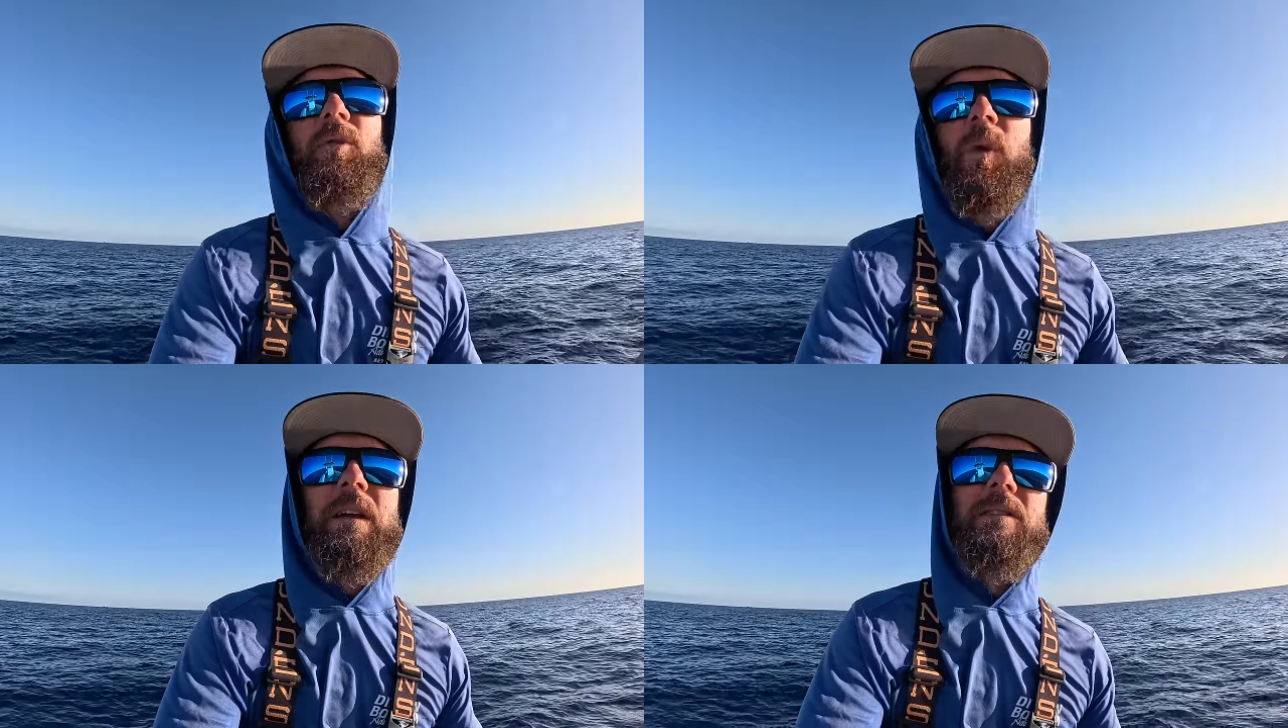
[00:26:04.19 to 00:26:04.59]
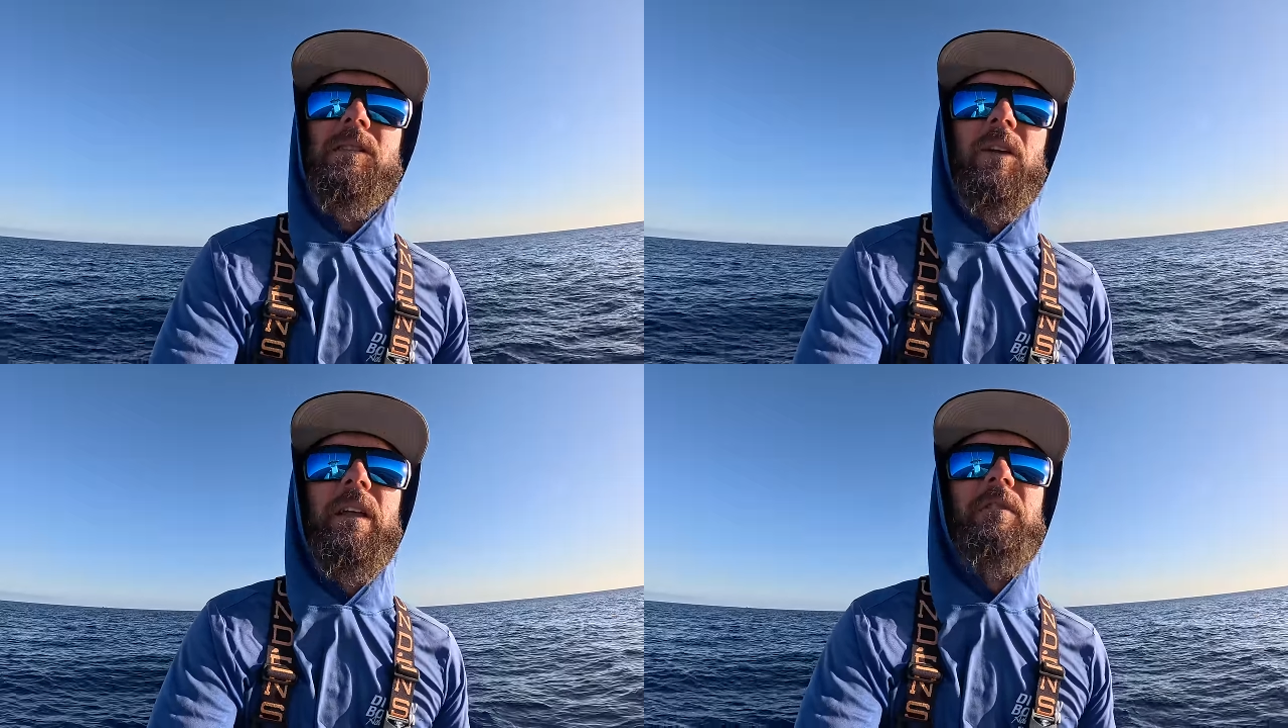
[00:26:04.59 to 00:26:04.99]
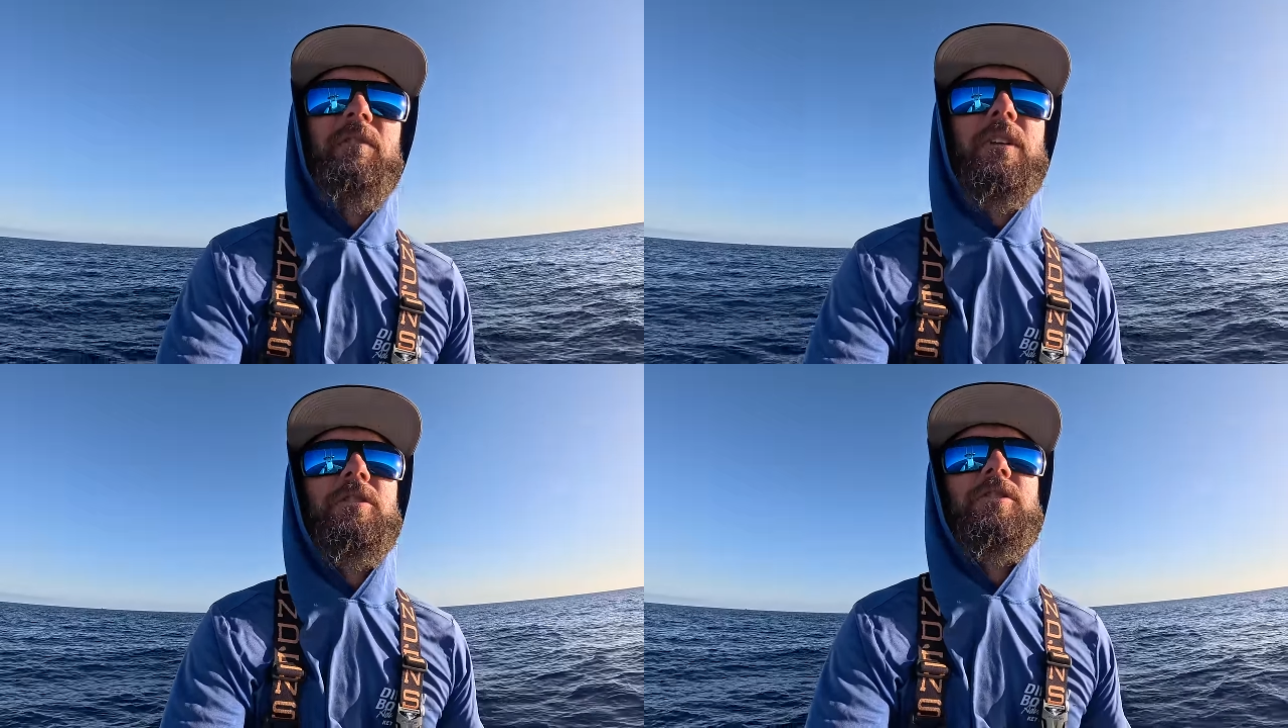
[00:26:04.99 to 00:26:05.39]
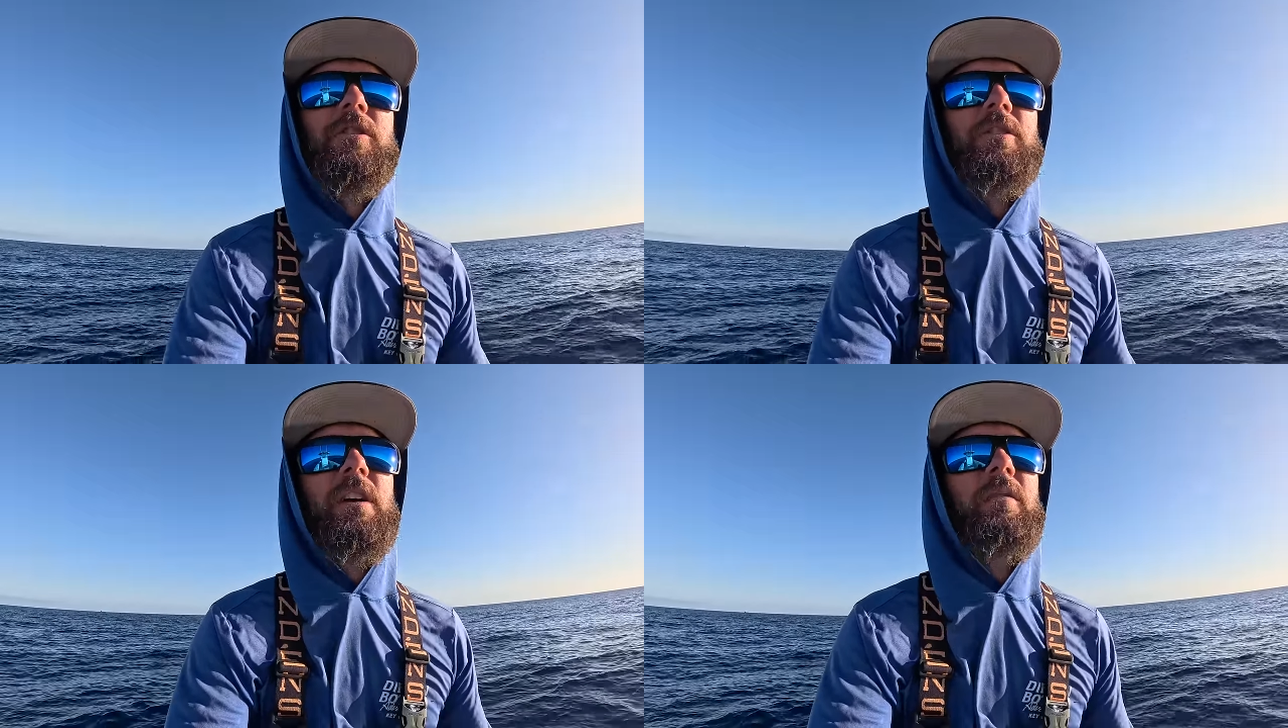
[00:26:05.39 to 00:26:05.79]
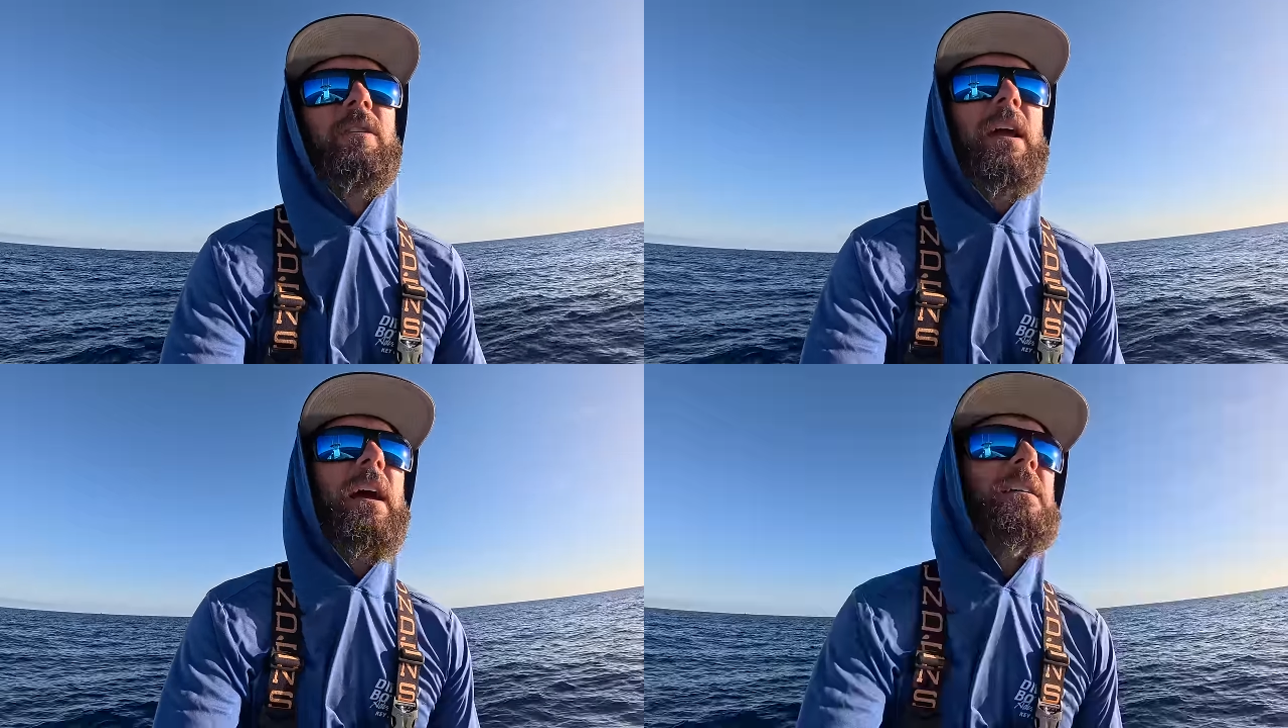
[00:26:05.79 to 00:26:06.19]
wasted all that fish just to cover
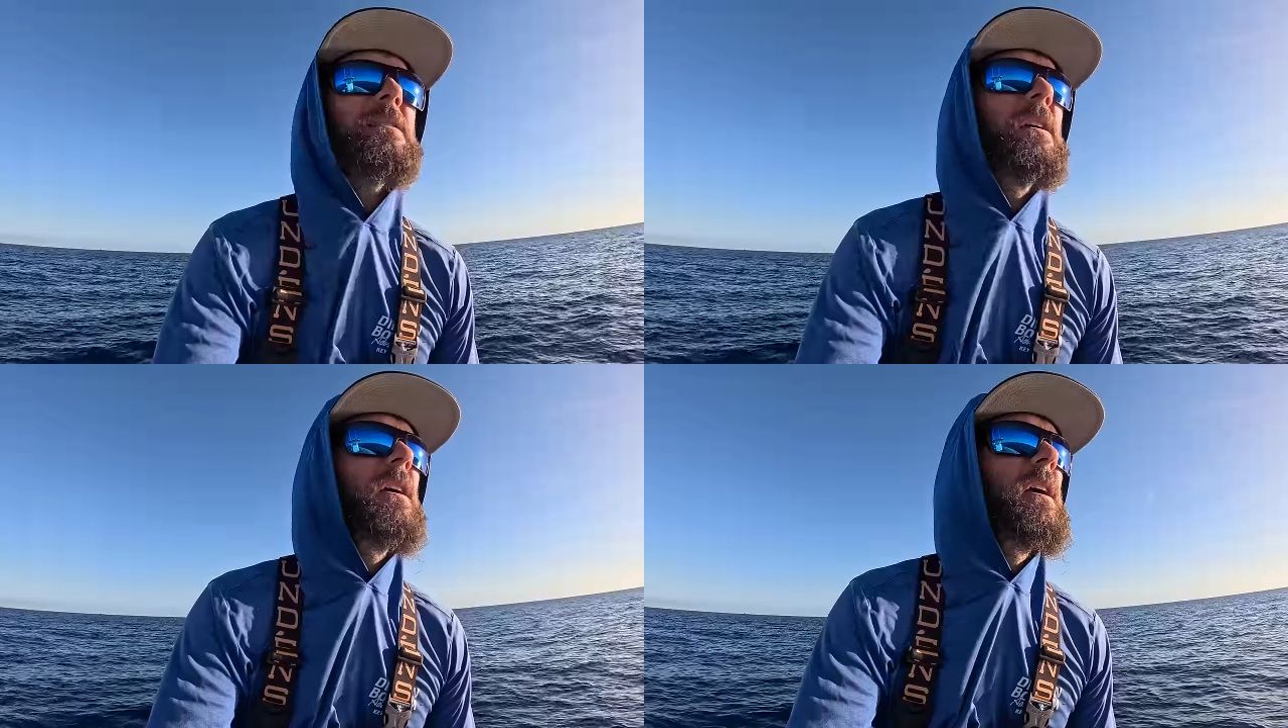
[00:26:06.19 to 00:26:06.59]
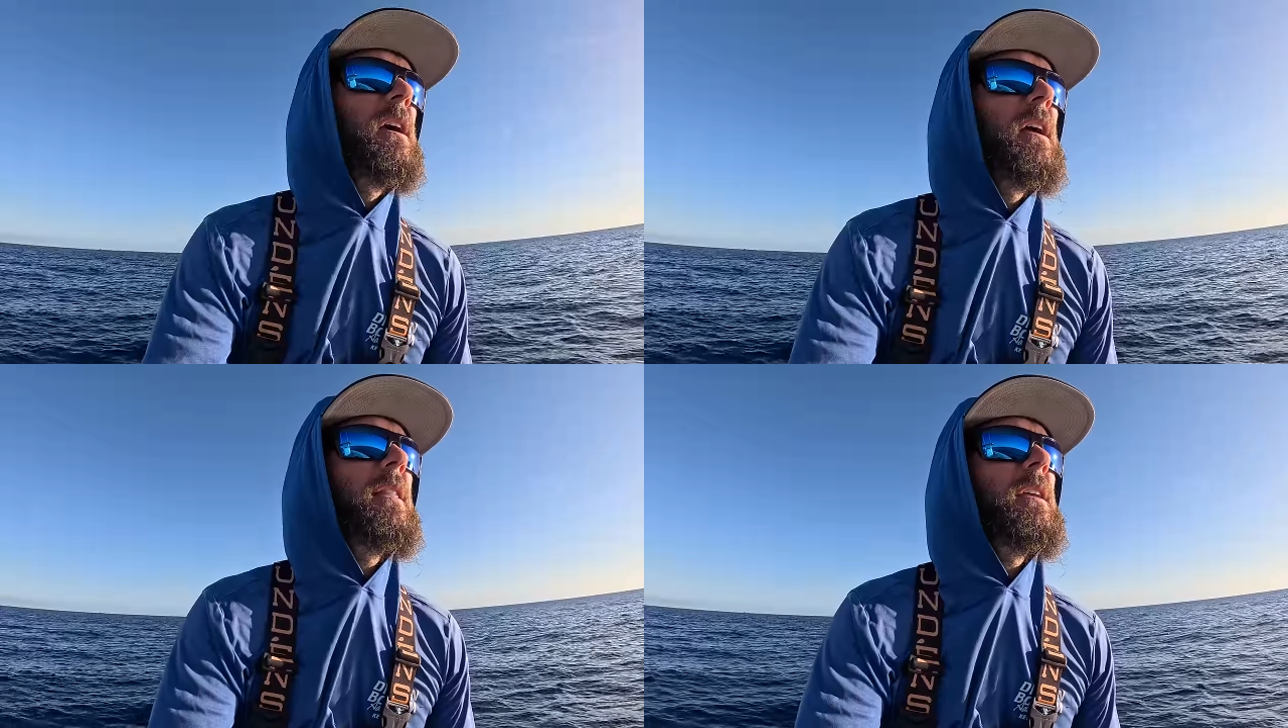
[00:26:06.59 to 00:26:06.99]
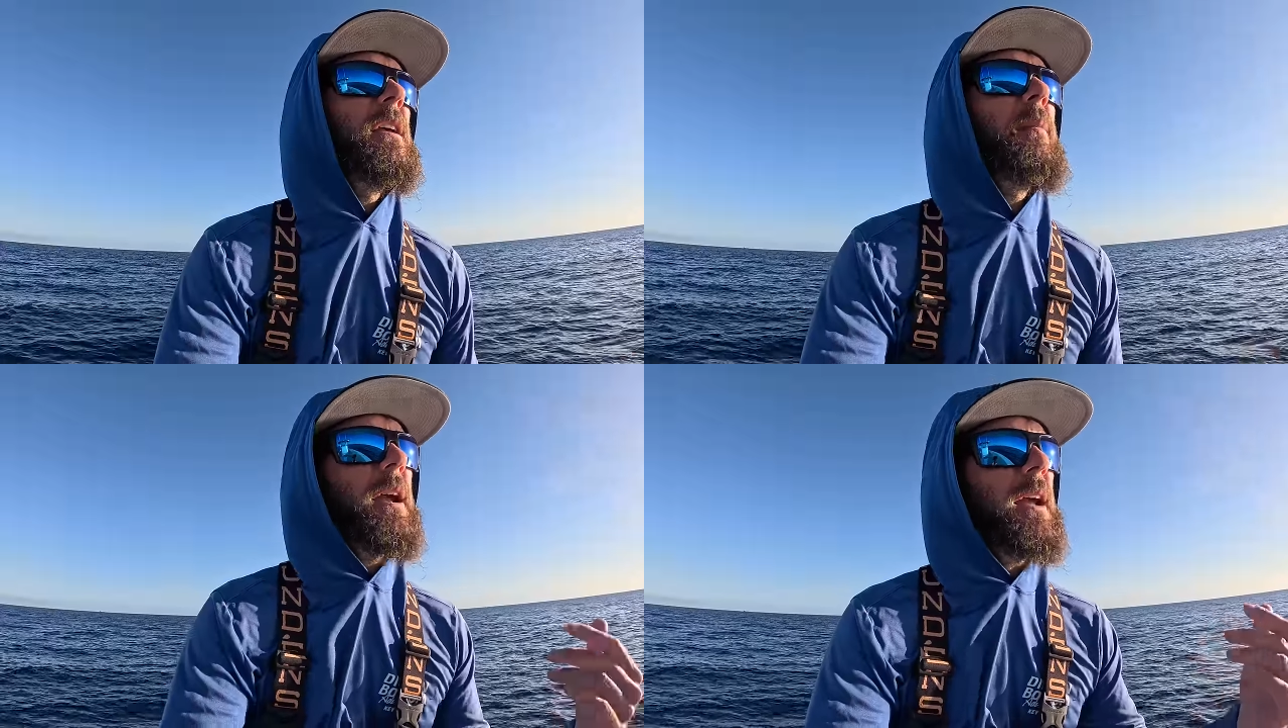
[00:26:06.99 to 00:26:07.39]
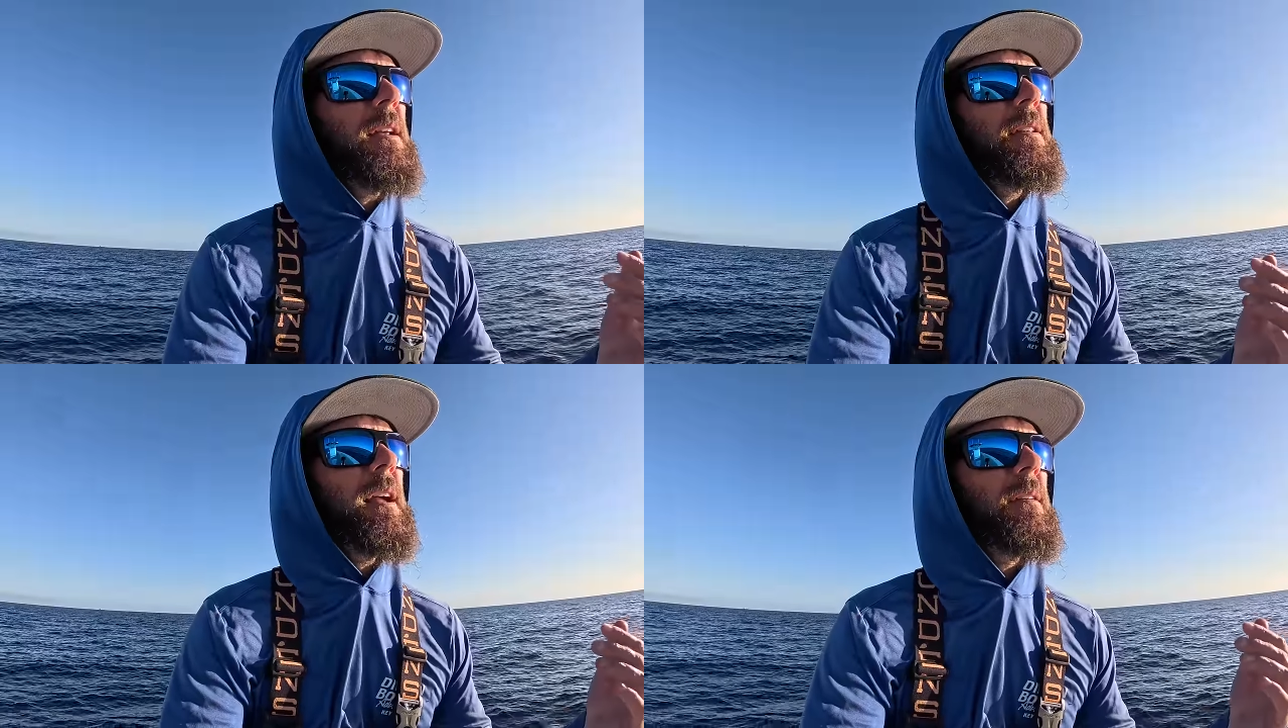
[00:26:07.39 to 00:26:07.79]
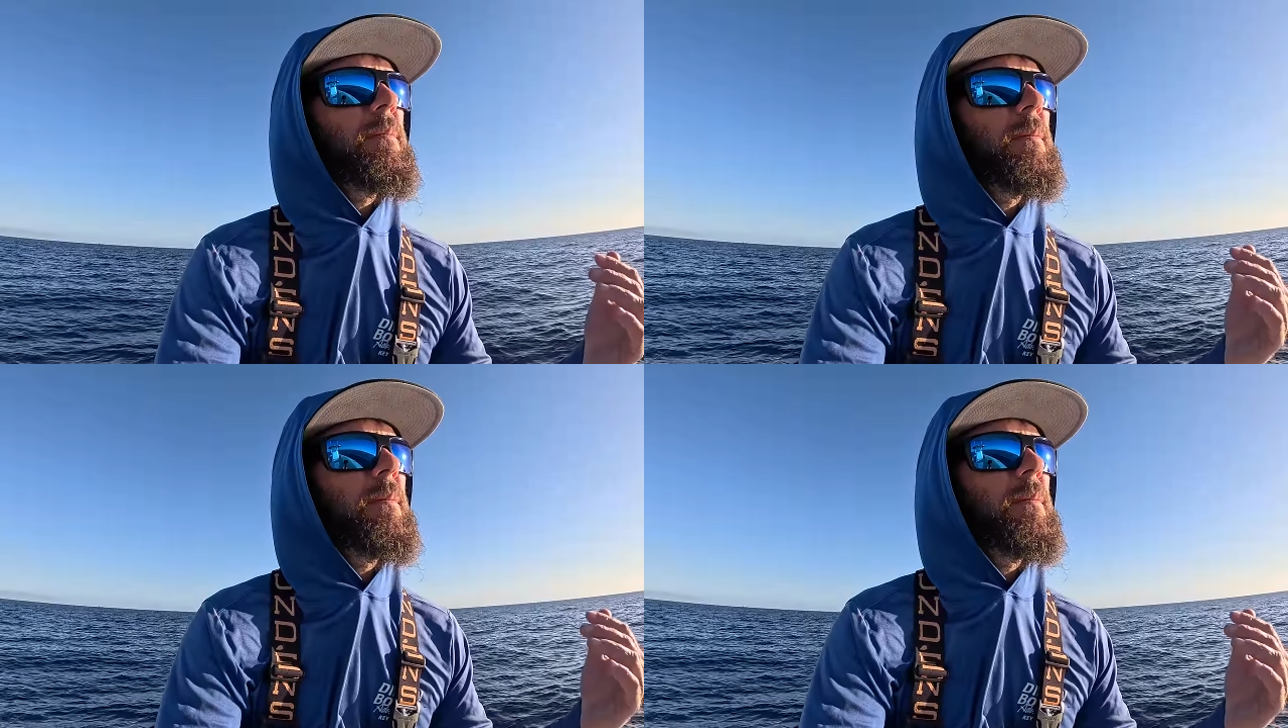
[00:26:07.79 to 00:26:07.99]
gas. And in my head, like